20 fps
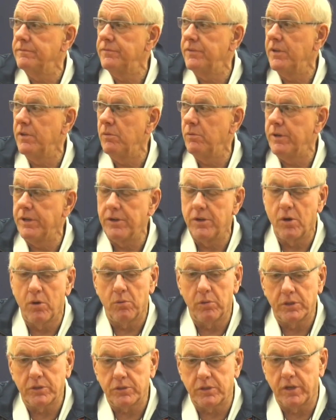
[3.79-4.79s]
feel we know
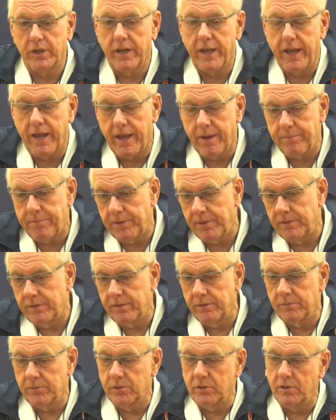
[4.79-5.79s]
what's going to happen,
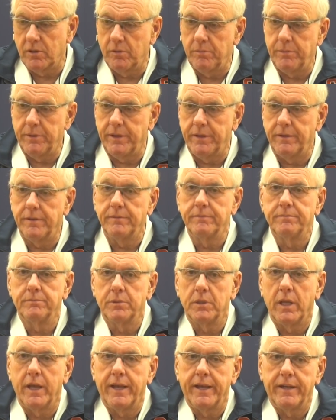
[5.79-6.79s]
that we're going to be
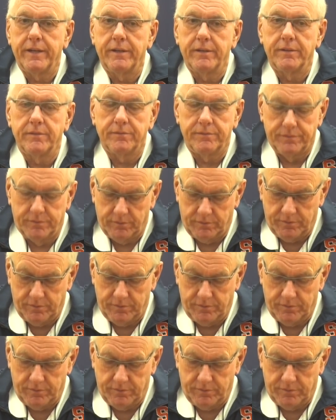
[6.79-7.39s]
playing and